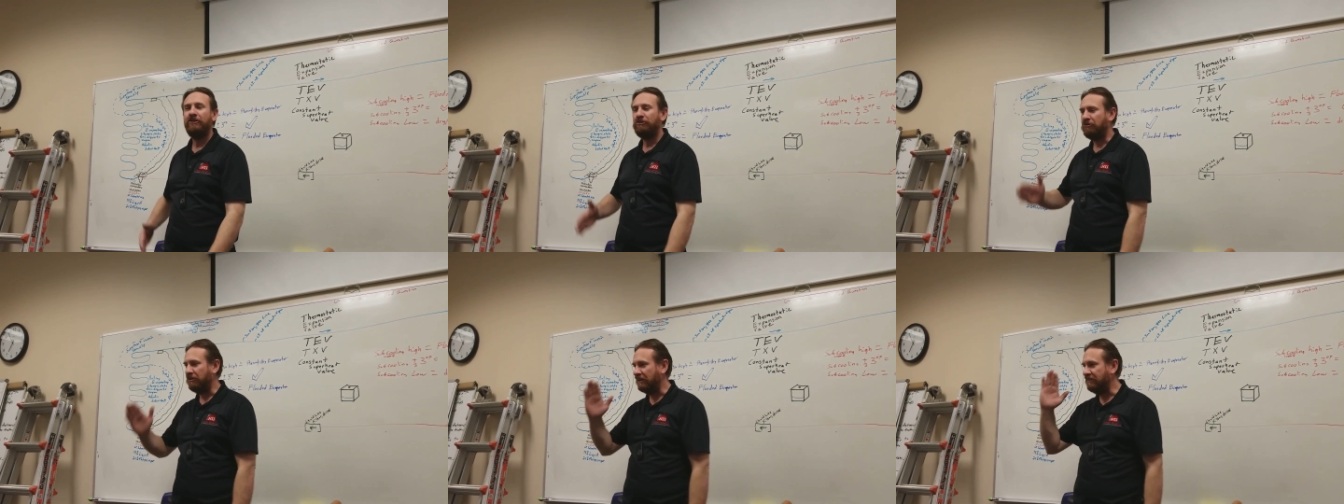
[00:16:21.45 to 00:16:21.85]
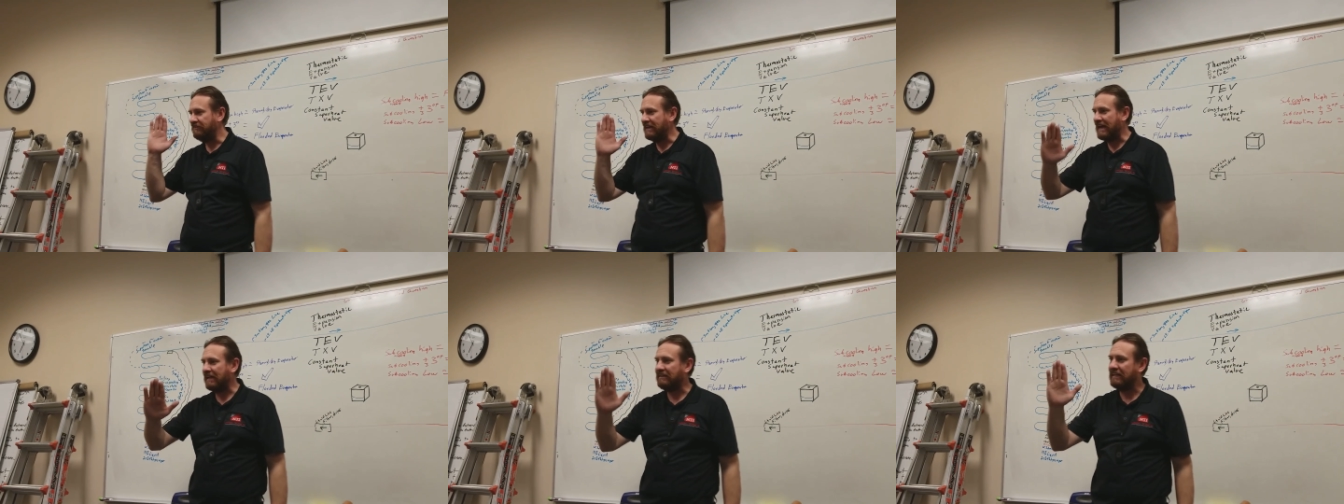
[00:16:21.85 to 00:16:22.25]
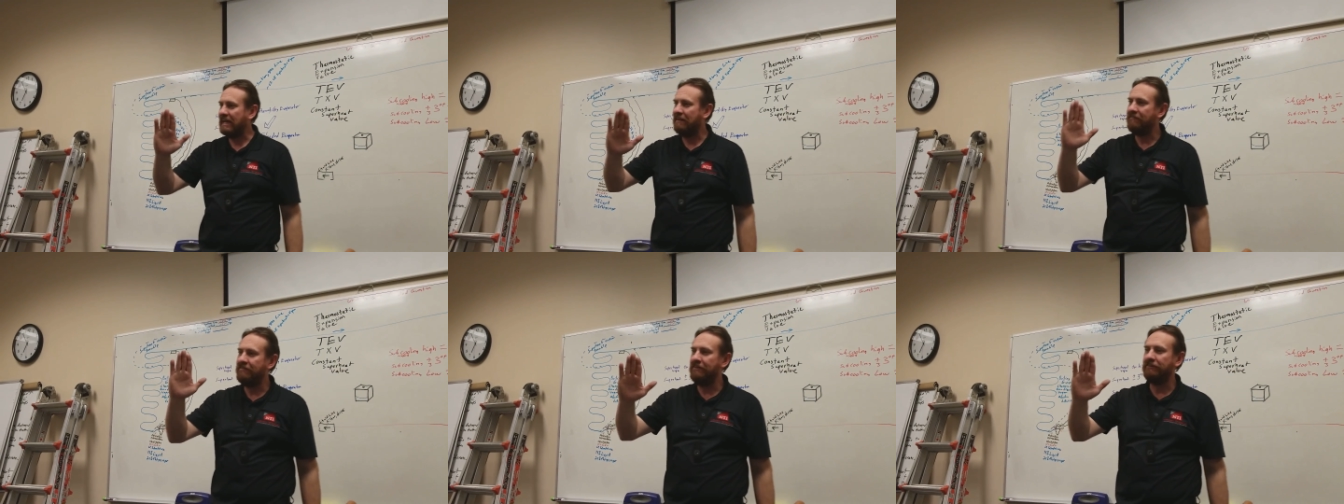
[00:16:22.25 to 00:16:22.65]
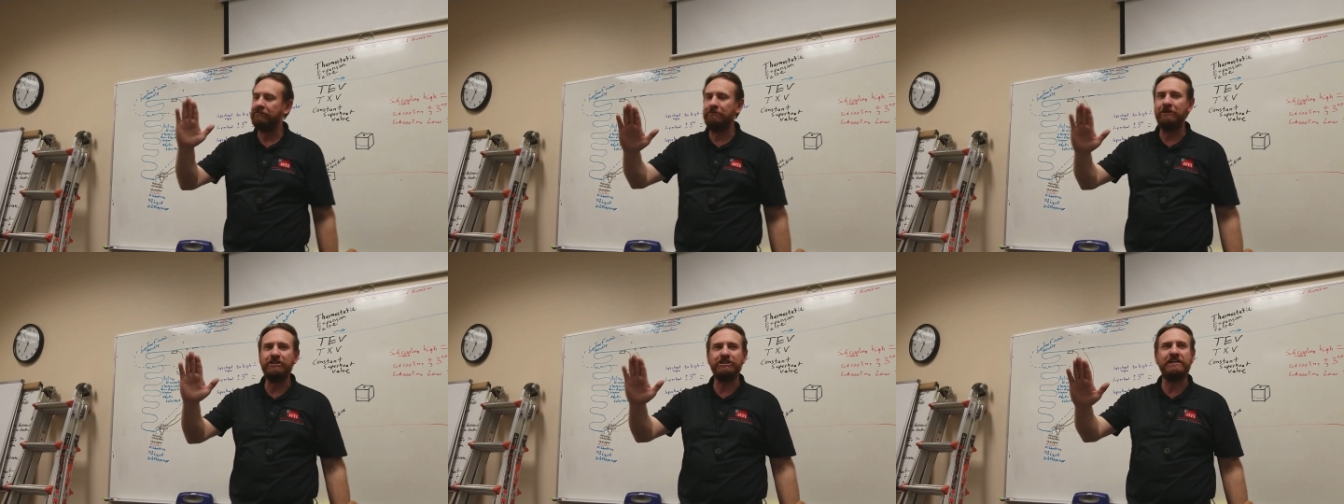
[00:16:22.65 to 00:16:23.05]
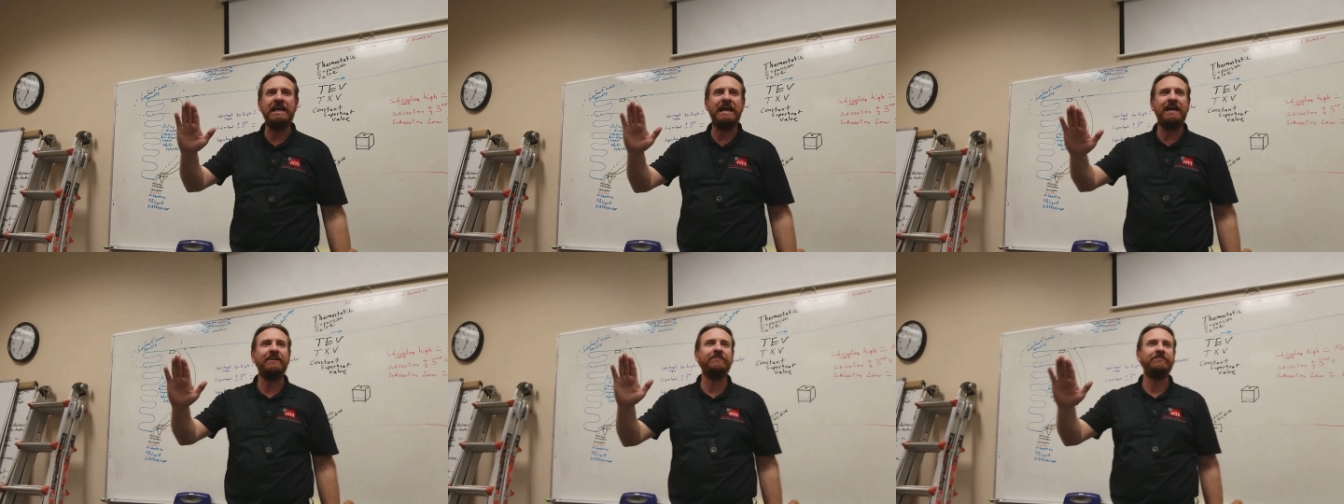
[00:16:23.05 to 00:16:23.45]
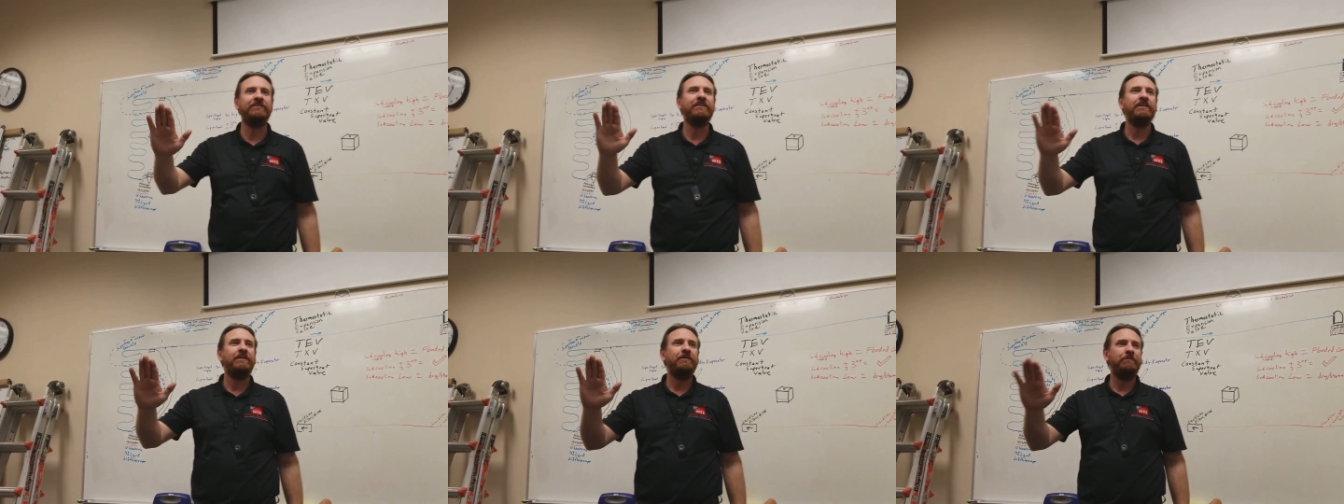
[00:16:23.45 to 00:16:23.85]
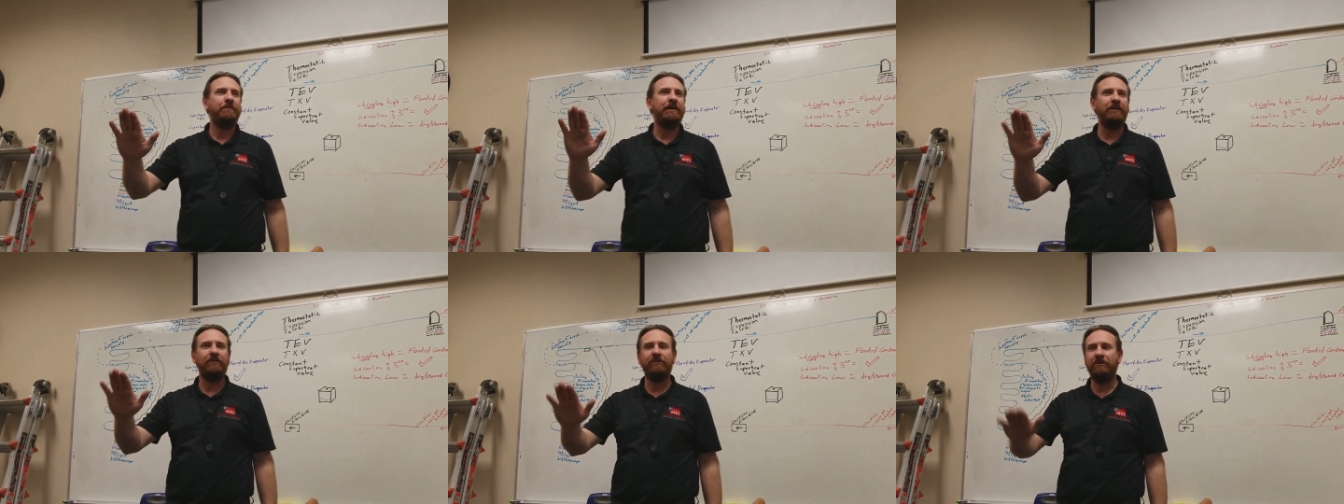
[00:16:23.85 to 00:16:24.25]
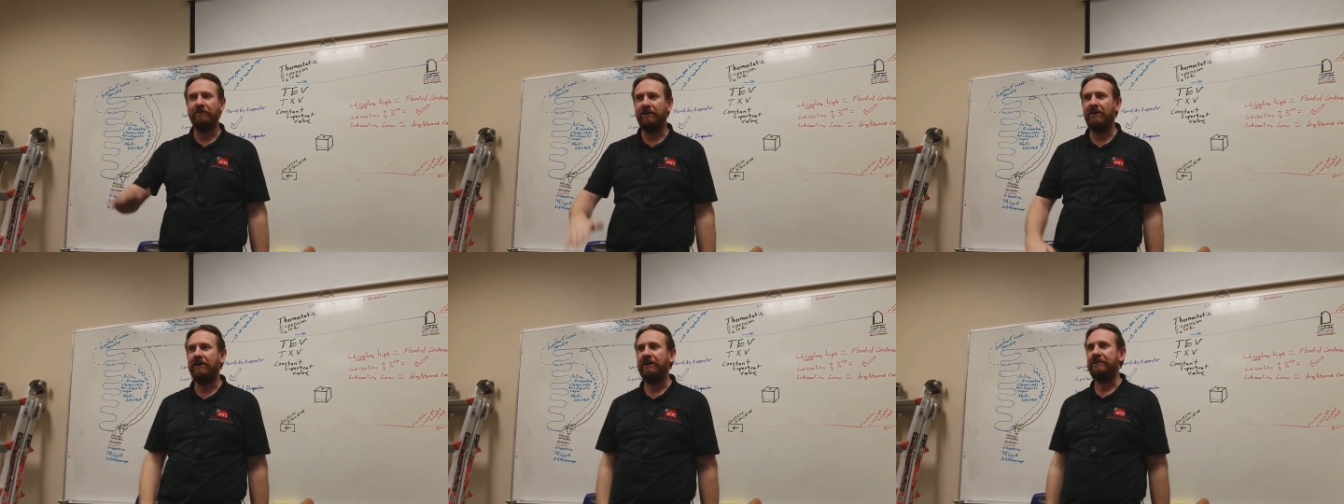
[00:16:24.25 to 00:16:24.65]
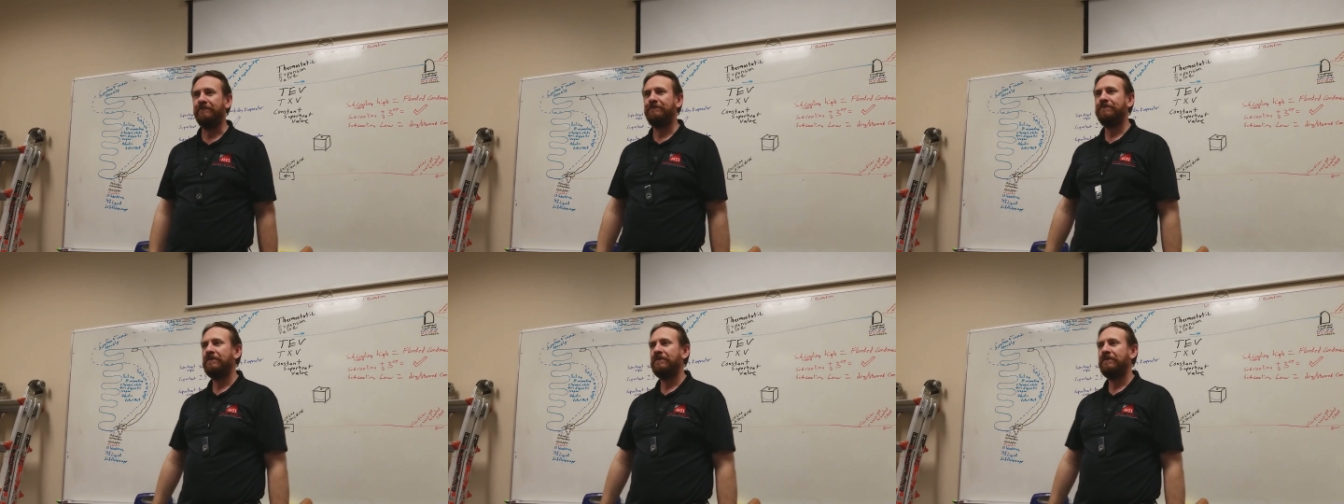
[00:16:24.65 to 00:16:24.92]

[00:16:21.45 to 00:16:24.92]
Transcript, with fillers: So we exactly have this much gas pedal going on.